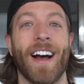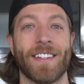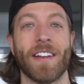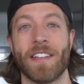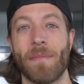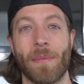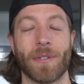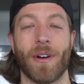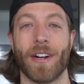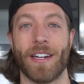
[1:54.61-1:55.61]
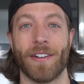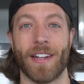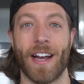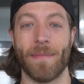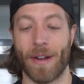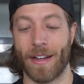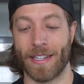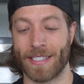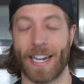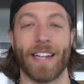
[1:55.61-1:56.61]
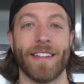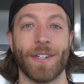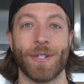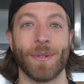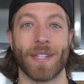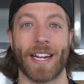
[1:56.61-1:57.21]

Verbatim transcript: I saw some people talking online about how they skate in these shoes.